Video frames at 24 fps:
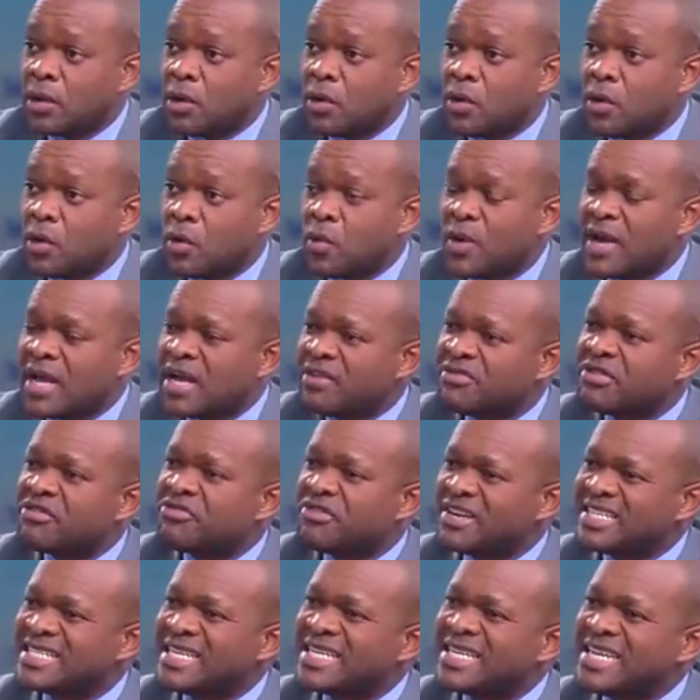we have a
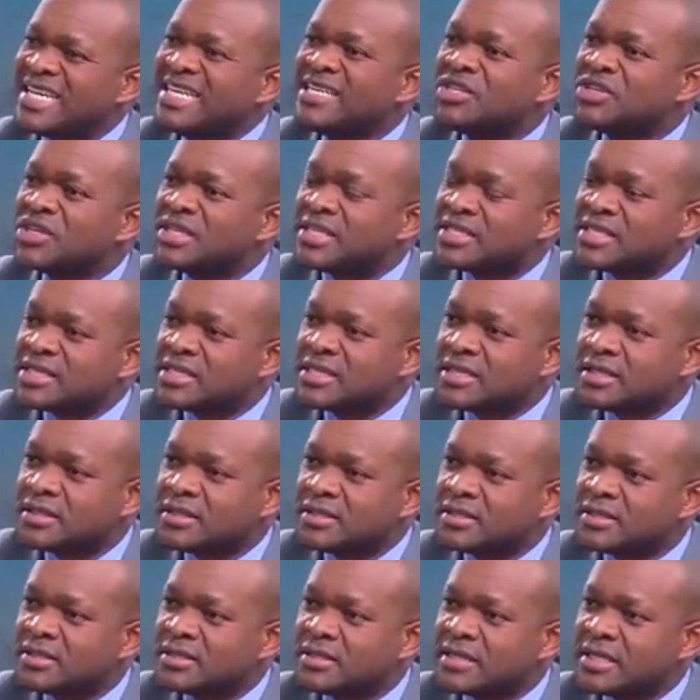vested interest
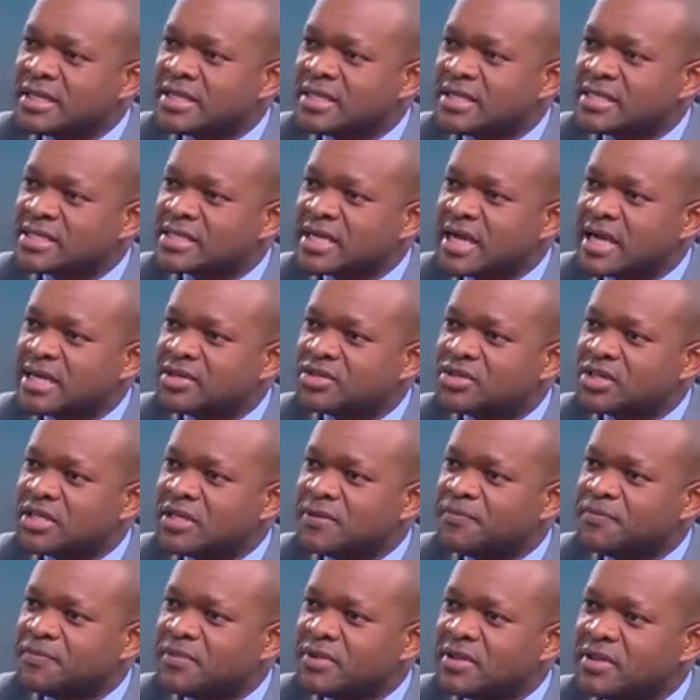in this country.
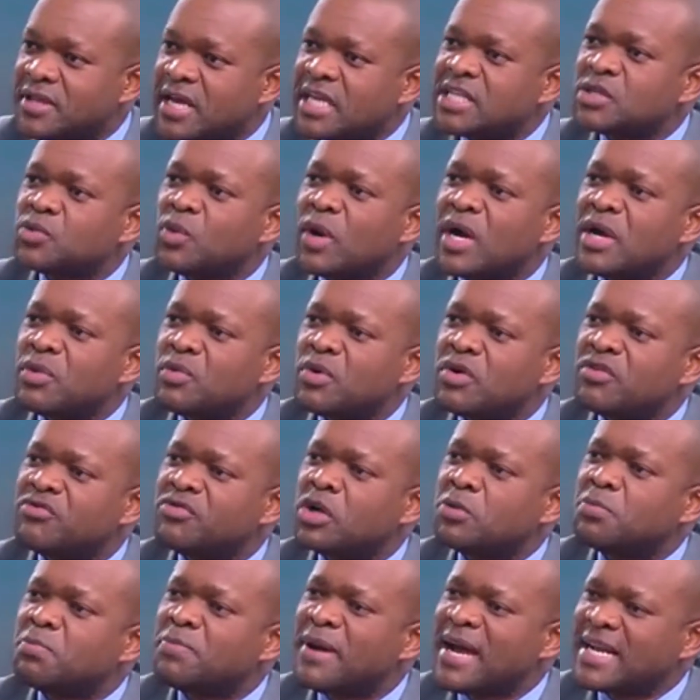That's why we have
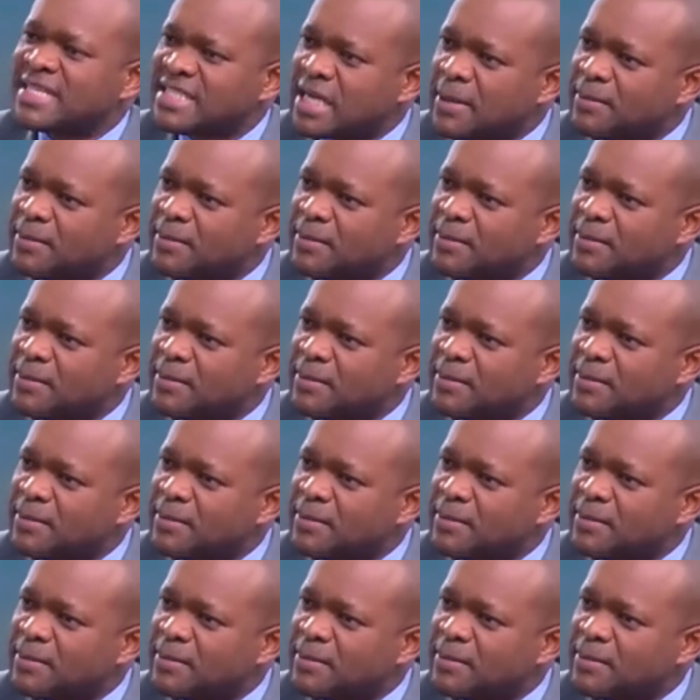not packed up